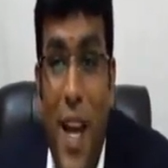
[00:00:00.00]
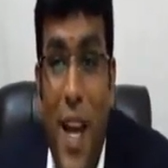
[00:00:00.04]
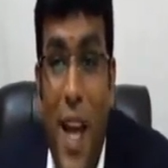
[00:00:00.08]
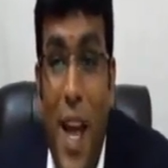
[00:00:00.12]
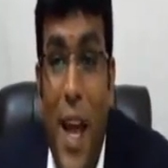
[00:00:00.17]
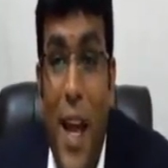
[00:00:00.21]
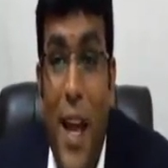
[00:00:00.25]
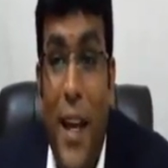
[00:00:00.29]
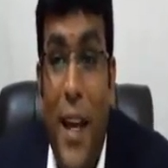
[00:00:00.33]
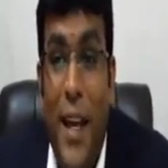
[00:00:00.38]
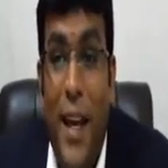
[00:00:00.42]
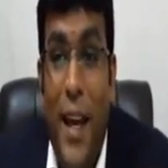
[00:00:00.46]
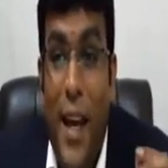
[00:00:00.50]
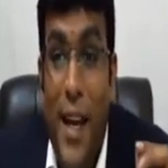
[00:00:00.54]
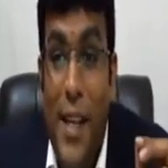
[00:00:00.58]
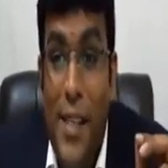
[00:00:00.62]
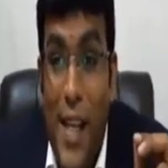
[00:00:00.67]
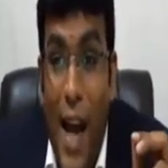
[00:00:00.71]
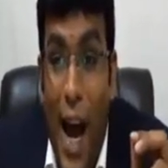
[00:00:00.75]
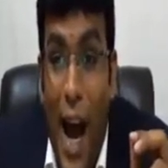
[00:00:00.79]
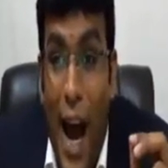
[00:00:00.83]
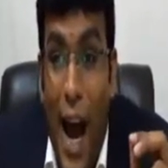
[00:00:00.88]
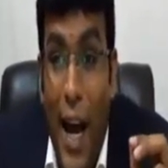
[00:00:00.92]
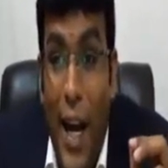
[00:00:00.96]
He
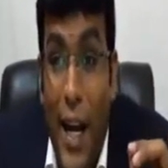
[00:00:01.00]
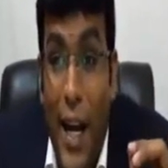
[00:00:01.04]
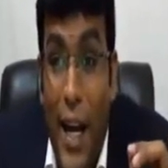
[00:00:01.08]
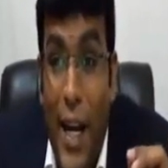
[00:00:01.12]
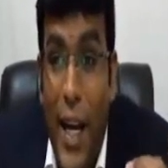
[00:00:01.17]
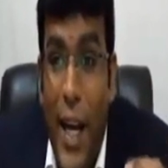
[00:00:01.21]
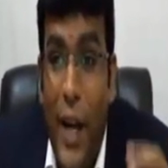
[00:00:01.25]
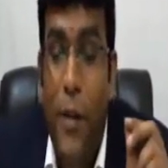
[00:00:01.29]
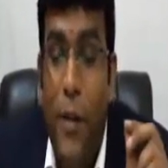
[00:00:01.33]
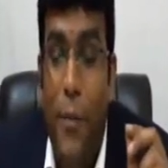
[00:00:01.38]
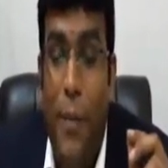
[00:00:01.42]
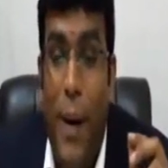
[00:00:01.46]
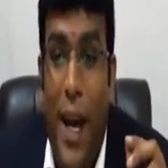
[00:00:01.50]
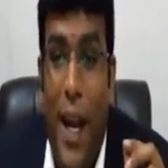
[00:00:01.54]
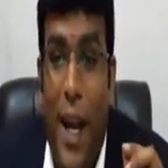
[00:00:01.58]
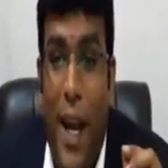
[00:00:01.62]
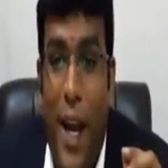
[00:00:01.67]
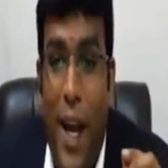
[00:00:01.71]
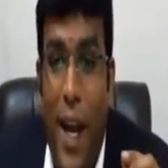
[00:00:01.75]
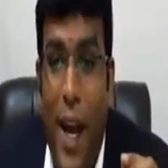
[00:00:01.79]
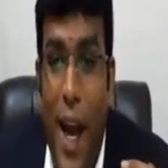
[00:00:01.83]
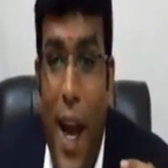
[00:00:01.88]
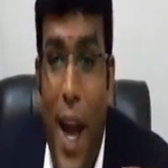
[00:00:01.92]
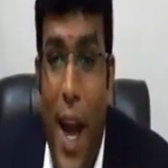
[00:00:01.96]
is aggrieved
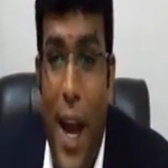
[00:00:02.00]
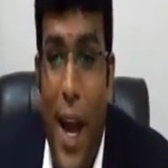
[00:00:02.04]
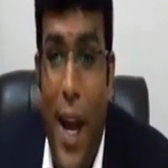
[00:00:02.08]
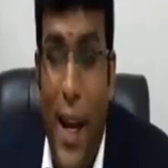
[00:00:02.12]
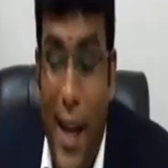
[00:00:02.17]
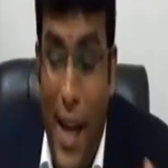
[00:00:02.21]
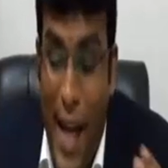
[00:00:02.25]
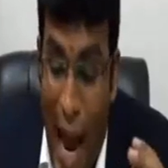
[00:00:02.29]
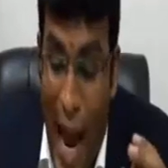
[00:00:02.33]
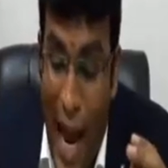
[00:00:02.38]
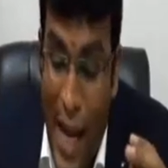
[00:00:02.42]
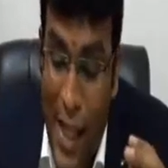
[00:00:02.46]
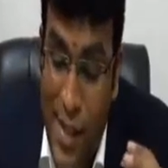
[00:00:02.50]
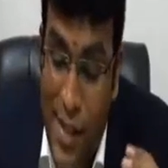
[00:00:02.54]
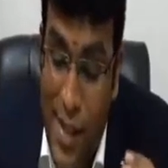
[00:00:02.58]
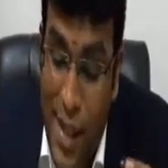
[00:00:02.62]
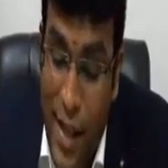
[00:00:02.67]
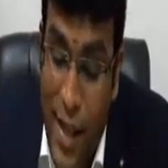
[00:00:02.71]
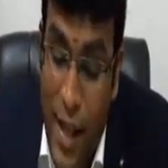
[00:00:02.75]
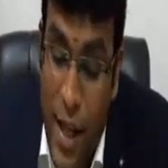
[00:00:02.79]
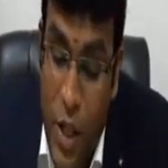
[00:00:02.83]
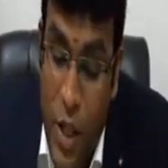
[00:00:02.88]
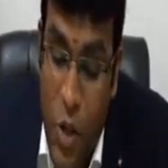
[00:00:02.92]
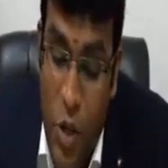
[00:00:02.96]
by
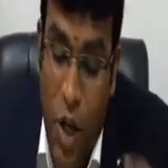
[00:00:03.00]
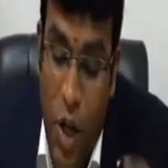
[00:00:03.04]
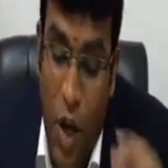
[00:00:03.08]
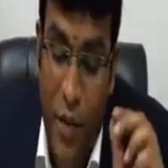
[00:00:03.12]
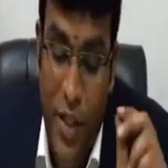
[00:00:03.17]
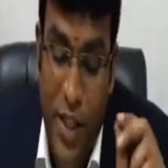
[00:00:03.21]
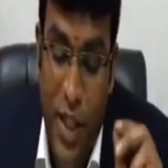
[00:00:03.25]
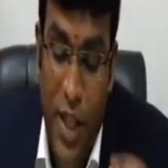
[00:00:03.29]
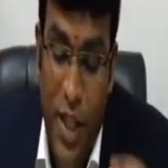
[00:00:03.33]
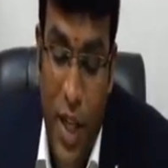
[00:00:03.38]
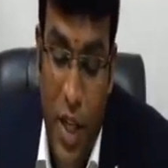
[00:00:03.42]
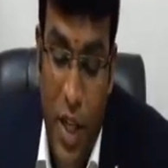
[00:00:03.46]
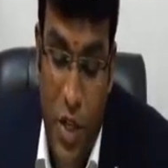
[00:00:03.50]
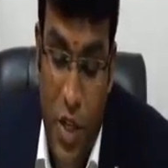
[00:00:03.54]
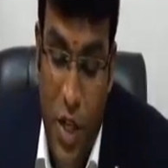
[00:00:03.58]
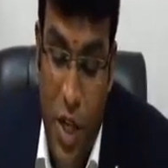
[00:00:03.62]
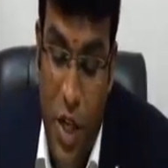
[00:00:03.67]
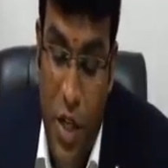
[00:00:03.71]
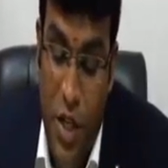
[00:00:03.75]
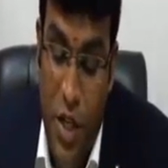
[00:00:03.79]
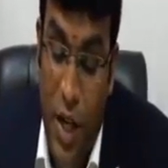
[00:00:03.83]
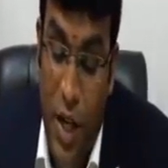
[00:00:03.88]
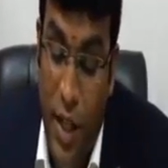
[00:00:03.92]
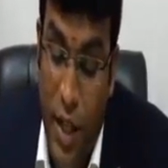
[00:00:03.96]
cancellation of his
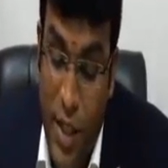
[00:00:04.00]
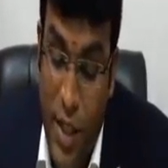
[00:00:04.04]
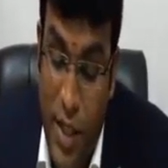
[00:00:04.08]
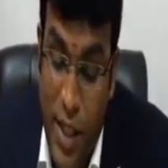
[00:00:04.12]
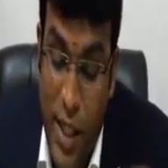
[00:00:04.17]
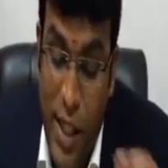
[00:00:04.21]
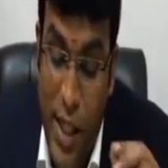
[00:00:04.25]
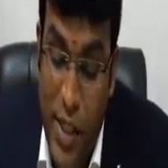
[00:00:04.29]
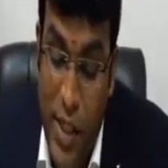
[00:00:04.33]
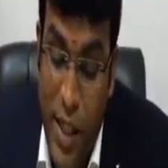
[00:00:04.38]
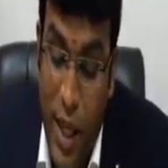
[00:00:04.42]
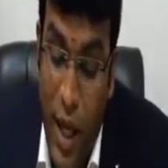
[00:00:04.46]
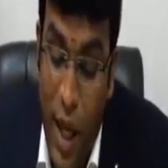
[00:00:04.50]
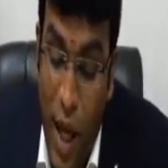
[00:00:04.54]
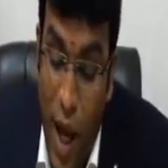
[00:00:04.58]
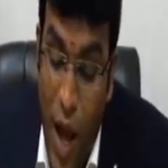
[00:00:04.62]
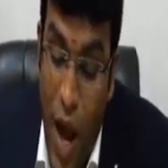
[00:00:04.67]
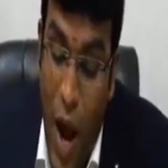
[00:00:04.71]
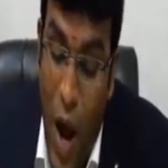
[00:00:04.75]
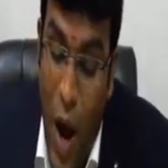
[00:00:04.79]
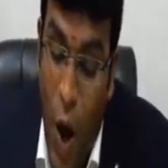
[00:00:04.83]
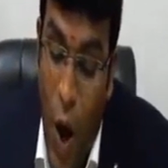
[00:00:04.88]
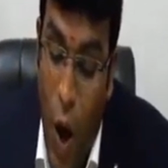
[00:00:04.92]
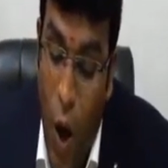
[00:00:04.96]
registration under GST,
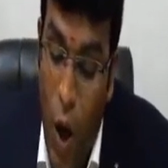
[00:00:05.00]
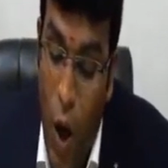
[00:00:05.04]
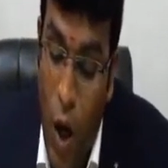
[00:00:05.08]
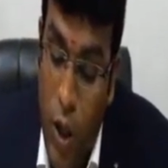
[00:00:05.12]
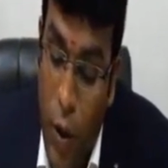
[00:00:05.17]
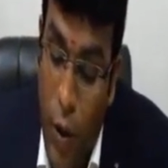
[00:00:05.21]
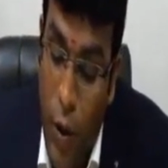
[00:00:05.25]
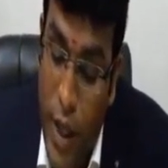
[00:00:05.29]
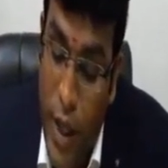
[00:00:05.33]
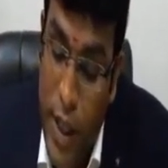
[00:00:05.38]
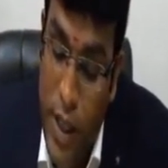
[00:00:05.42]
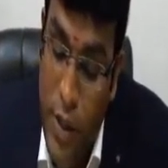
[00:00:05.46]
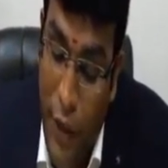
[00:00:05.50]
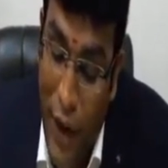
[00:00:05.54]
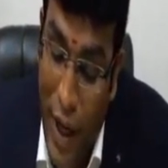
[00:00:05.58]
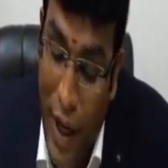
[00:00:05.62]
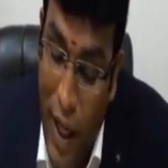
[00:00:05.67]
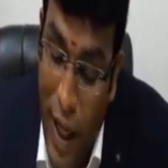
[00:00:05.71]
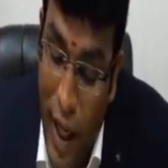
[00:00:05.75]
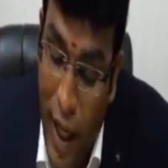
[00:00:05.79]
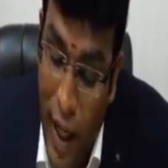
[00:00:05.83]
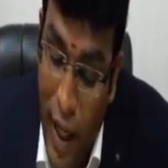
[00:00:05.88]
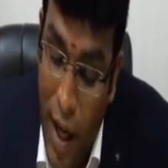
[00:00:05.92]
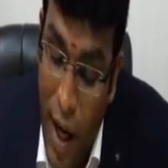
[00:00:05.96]
although he is
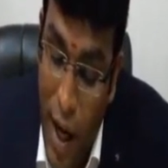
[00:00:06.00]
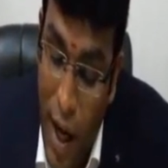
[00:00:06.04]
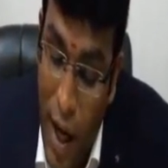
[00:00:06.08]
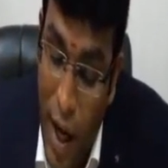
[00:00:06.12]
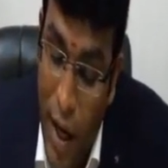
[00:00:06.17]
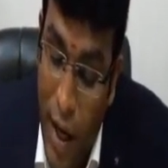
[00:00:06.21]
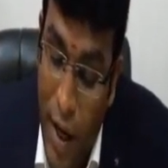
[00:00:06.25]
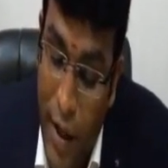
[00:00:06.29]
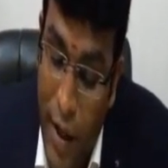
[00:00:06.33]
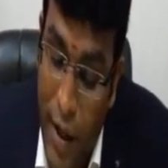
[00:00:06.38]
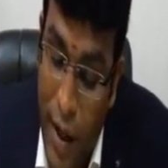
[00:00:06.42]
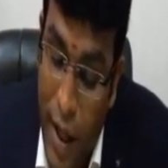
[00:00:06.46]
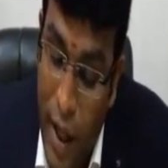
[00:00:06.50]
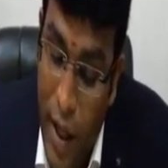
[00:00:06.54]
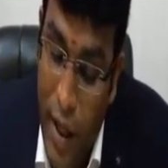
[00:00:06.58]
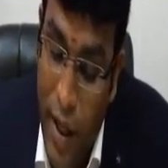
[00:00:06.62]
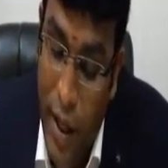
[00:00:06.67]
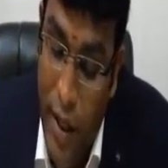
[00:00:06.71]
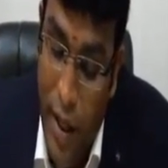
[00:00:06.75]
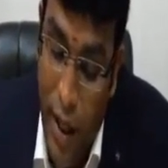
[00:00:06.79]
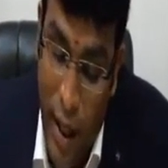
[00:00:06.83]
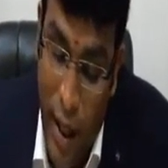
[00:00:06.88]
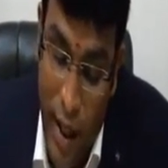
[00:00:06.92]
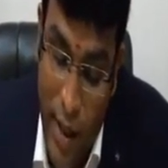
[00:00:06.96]
filing nil
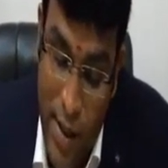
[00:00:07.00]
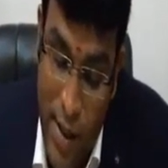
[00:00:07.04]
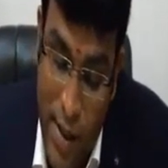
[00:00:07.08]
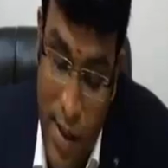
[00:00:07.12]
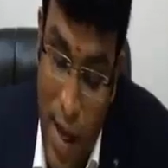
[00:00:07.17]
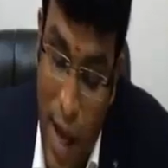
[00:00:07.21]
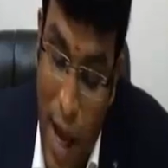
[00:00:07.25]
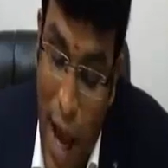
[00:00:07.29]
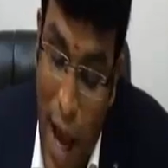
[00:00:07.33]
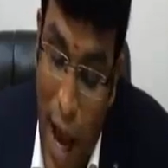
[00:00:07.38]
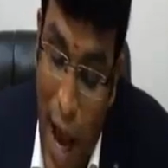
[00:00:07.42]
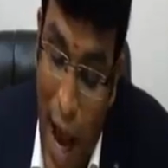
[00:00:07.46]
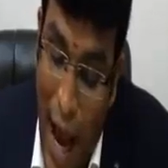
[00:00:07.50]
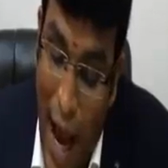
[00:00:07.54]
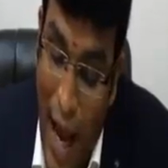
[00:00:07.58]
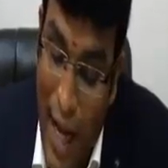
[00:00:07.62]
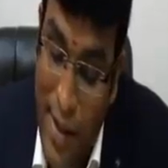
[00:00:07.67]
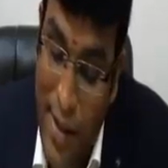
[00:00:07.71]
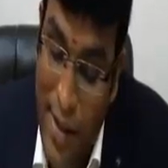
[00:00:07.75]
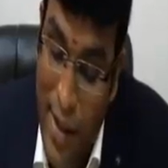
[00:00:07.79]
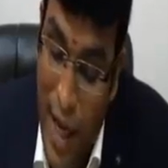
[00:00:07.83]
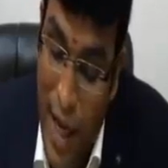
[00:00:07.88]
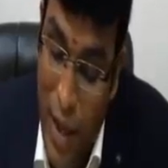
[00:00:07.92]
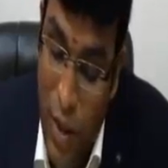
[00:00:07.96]
returns
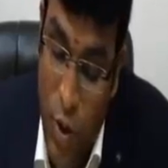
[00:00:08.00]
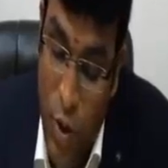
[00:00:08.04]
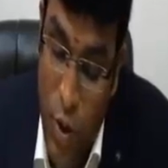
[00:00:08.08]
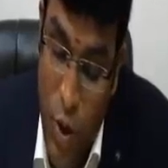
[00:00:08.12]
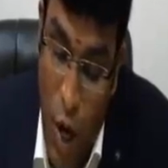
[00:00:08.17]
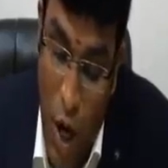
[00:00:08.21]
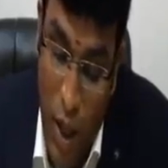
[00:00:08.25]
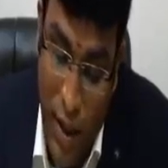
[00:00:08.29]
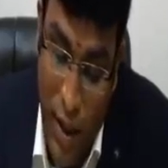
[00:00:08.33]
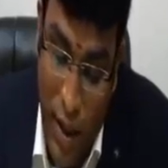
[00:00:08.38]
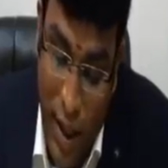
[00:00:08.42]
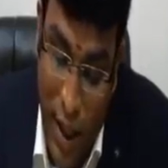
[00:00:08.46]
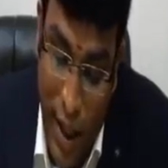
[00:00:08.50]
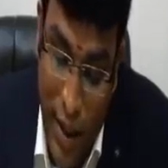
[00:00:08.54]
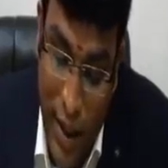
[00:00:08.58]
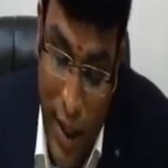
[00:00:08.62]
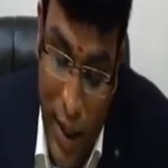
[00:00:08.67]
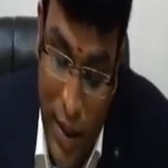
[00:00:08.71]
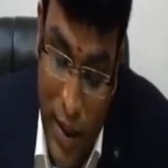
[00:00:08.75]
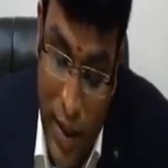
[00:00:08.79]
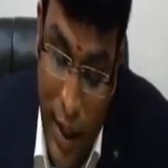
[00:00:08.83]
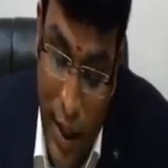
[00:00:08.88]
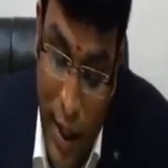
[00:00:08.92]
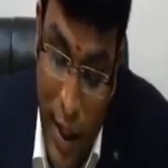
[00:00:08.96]
as he has not
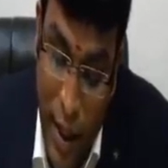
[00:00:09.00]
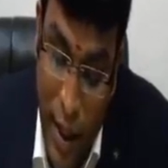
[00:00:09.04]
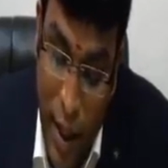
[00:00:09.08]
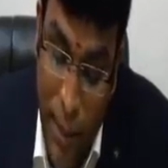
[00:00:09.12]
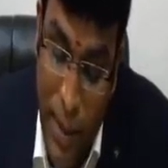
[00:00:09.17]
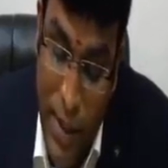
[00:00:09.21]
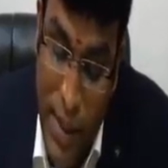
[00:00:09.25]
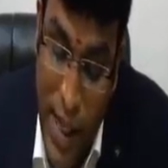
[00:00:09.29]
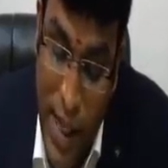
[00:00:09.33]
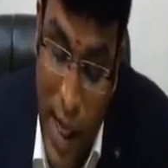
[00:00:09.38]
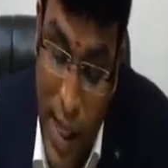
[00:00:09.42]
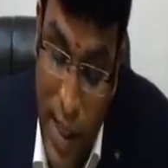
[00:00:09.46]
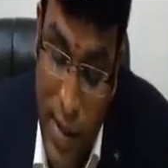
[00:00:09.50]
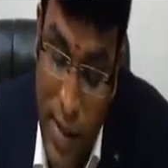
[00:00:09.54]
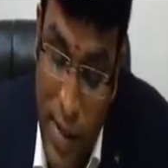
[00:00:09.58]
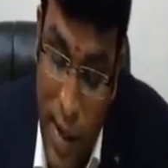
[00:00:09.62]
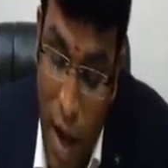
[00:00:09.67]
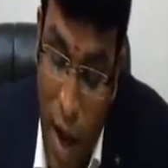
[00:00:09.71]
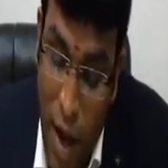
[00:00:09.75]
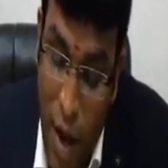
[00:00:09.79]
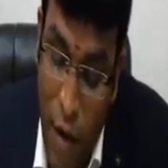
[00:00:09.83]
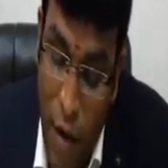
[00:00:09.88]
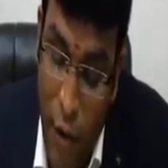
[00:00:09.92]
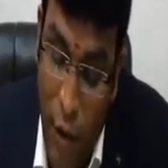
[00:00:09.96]
conducted any
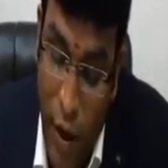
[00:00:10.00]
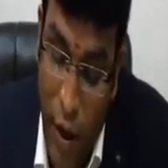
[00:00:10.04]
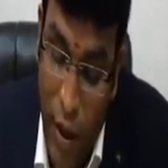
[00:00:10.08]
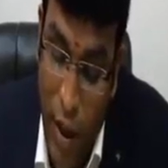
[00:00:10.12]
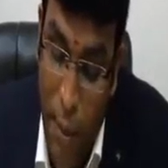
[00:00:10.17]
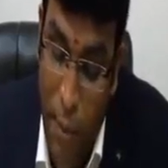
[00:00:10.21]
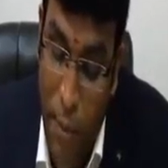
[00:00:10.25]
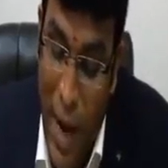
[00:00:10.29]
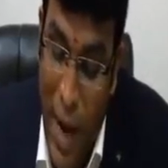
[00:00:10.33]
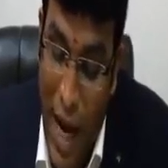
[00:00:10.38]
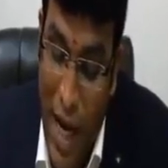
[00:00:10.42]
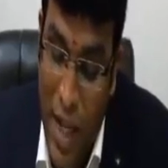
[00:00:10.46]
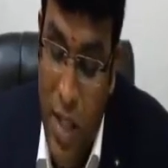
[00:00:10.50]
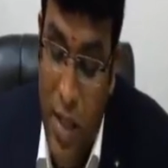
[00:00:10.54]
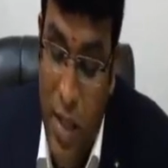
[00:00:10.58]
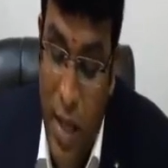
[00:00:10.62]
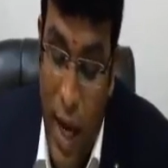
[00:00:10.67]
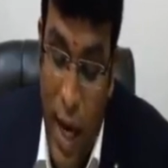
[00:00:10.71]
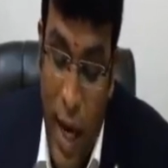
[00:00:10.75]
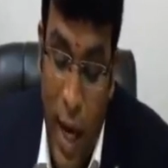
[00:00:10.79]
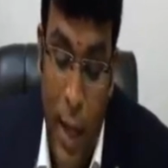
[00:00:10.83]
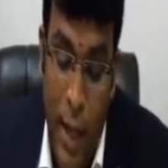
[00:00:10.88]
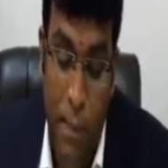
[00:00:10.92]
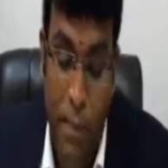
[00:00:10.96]
business for the past
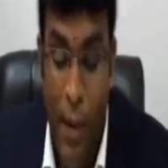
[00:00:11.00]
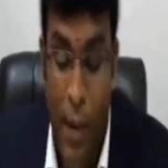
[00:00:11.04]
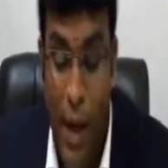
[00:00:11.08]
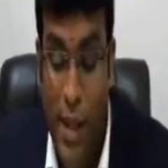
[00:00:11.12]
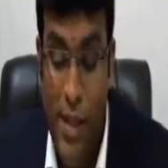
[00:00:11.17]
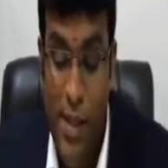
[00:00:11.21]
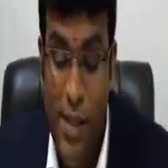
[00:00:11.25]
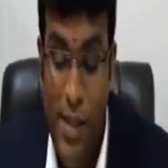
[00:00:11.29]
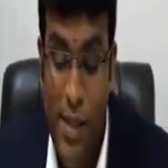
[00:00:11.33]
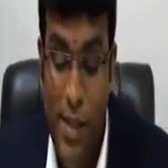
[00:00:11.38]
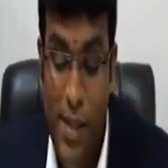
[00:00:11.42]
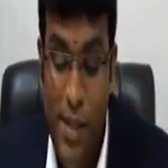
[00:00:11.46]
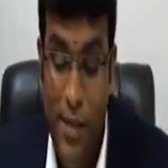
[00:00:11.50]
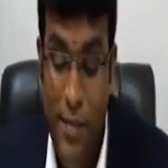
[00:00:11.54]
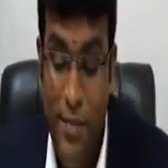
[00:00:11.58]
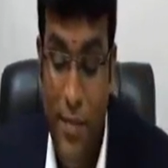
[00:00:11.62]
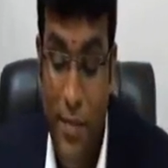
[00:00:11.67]
8 months.